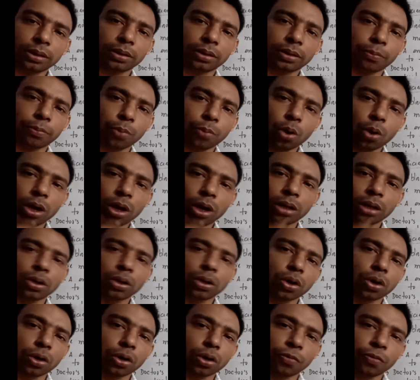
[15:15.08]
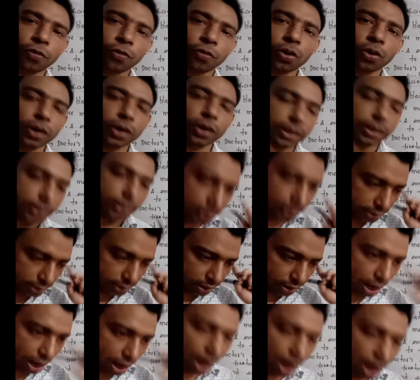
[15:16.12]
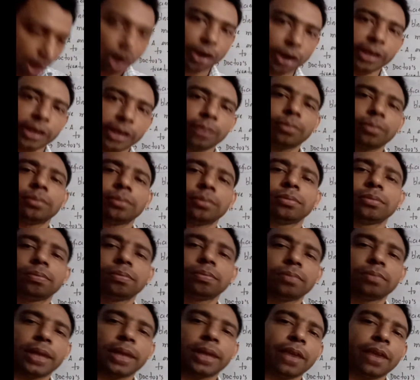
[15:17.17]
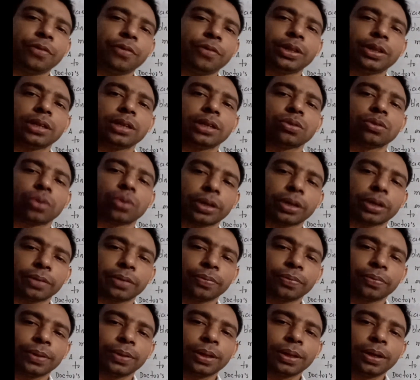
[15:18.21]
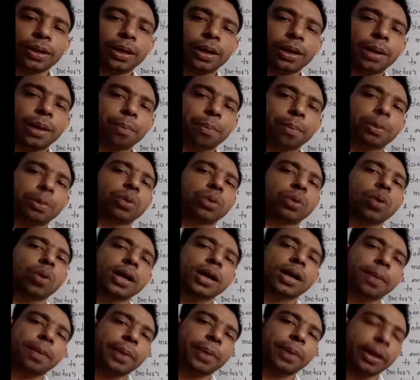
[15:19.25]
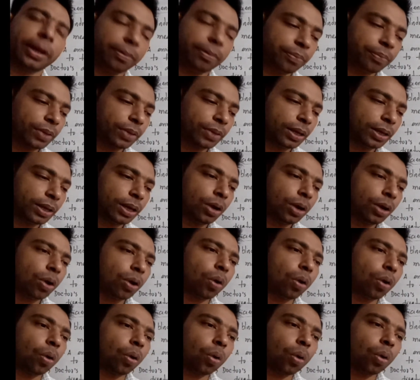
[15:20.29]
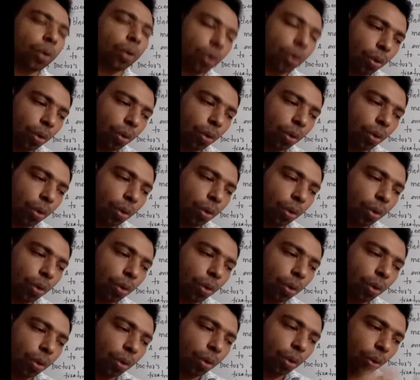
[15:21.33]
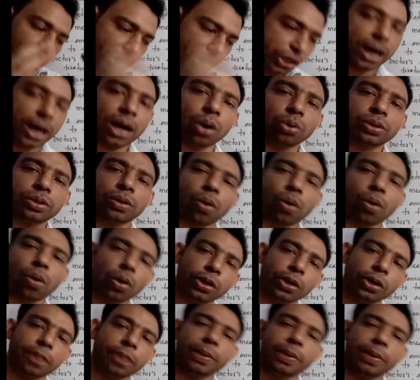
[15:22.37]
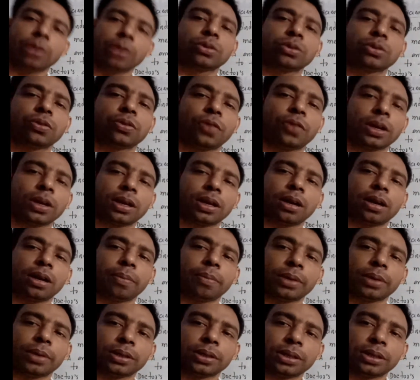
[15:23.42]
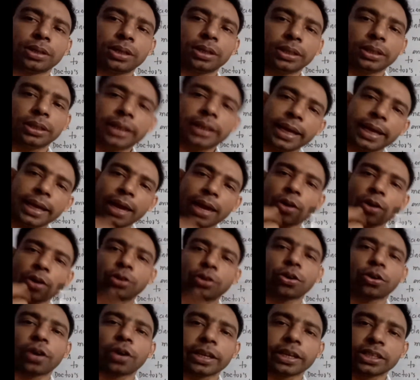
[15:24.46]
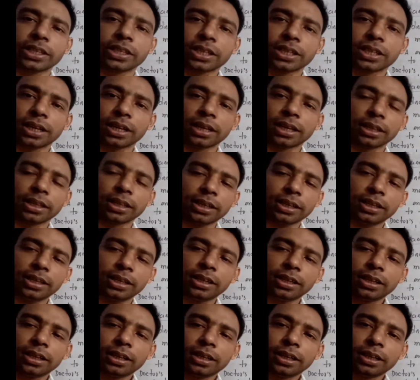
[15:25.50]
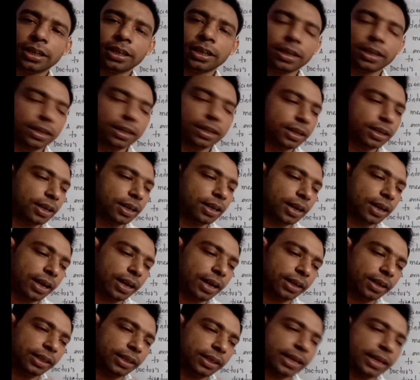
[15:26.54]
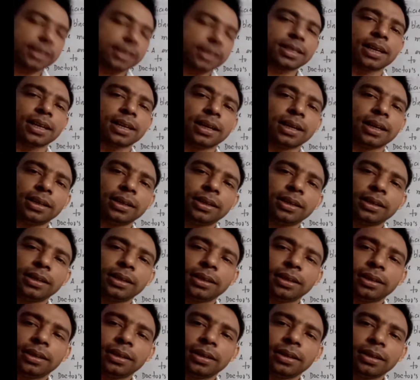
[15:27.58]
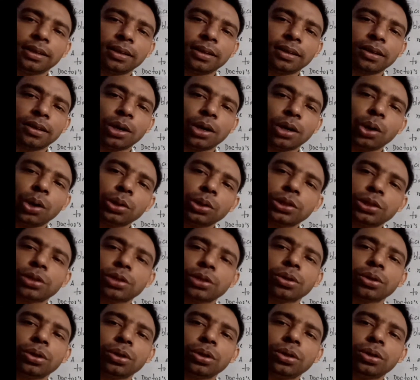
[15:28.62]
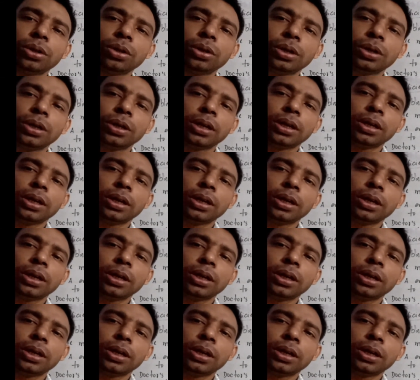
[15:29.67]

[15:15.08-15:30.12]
Which house only belongs to father and mother, they cannot talk each other, and their son also day by day he can cry. He first time can cry sometimes, but after sometimes when go with,